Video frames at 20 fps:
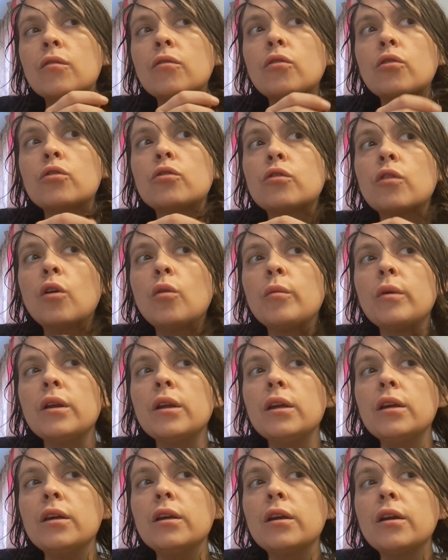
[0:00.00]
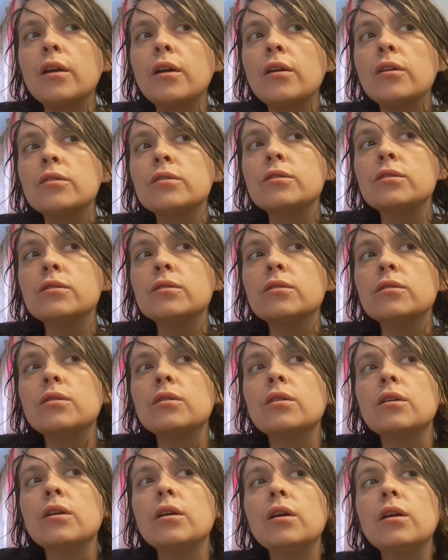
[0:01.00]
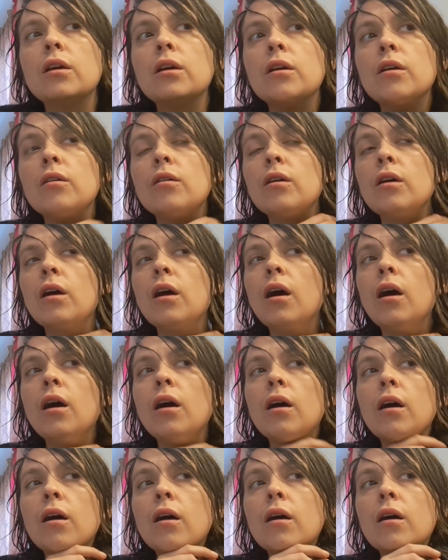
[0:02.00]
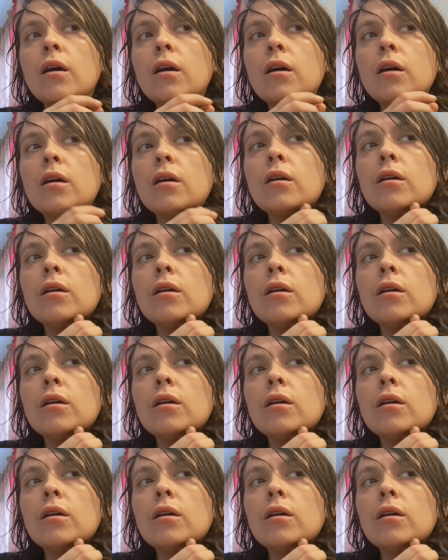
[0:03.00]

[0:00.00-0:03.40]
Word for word: for so many years. Uh,